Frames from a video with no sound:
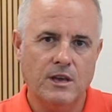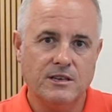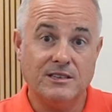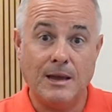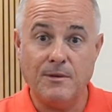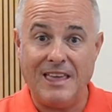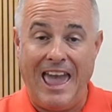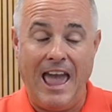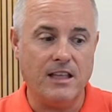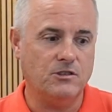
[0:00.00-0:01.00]
Same with
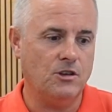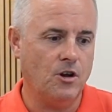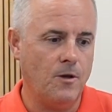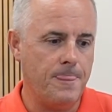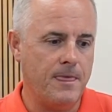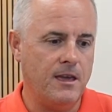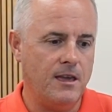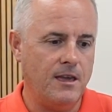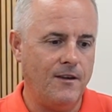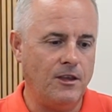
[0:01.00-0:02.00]
ads, you know,
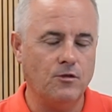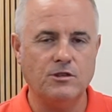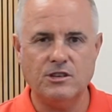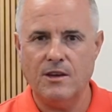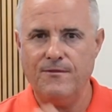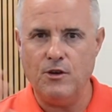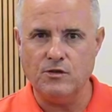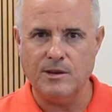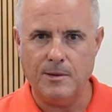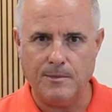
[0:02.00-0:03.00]
and you're just
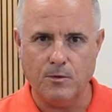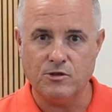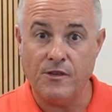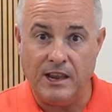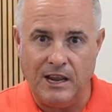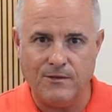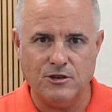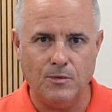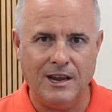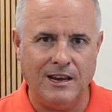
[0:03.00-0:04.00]
confusing people, so they never
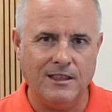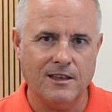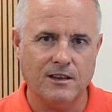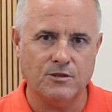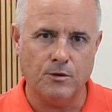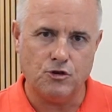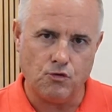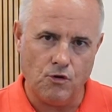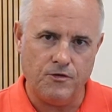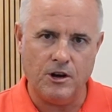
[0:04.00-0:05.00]
do anything. So a
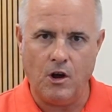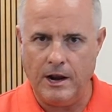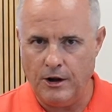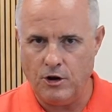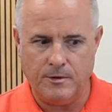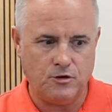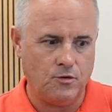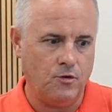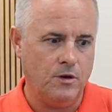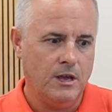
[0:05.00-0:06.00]
truth that I know to be
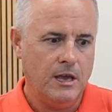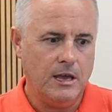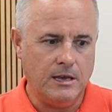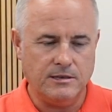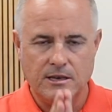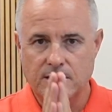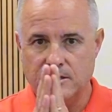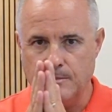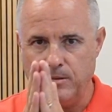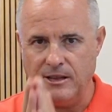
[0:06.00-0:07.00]
true is
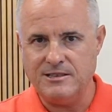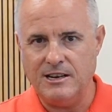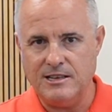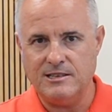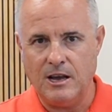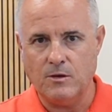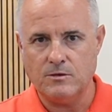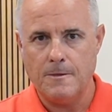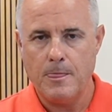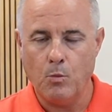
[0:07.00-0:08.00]
simplicity sells.